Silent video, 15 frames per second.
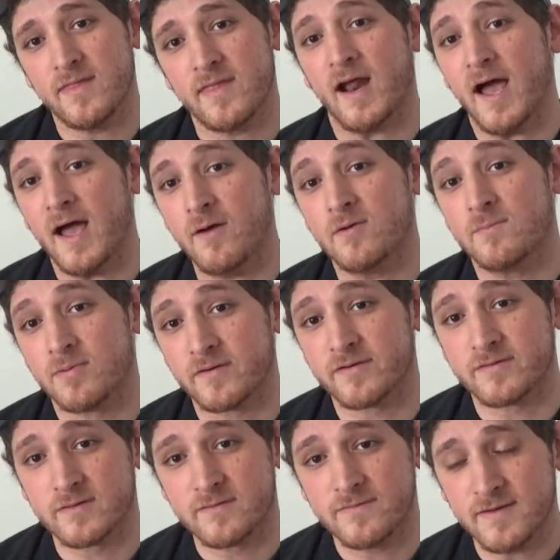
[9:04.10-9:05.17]
that I would
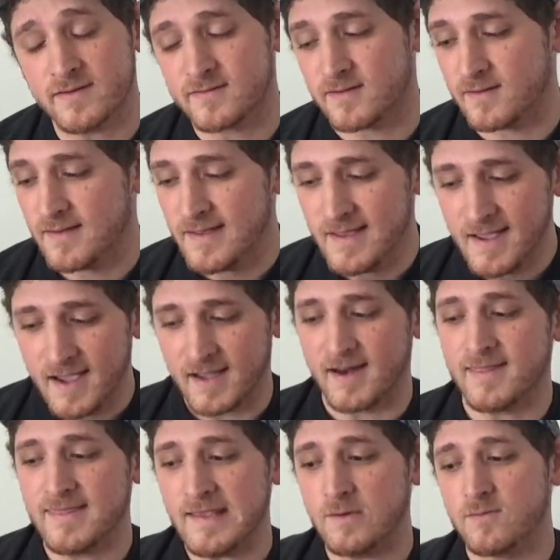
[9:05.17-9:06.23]
personally fix it, and
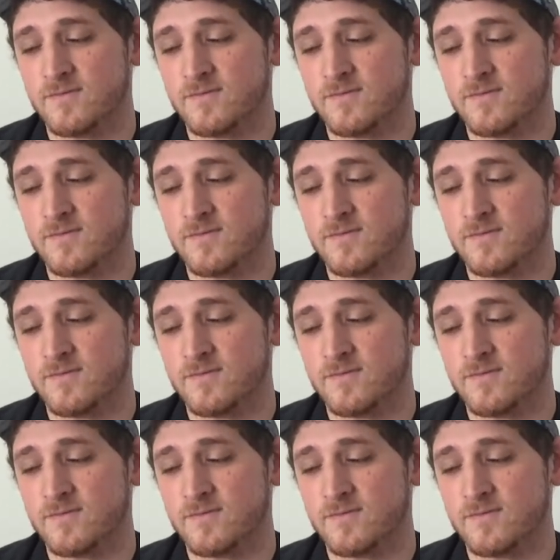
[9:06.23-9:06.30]
I think